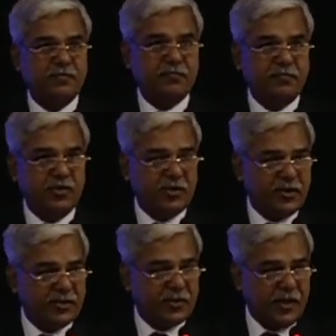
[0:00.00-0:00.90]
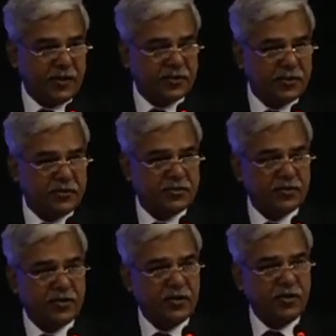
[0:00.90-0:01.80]
mitigation actions
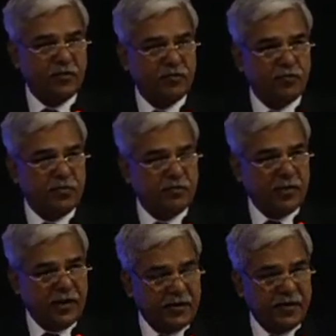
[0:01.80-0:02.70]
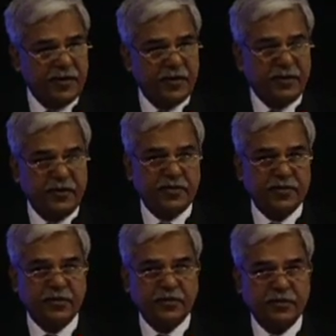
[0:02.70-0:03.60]
would be binding in nature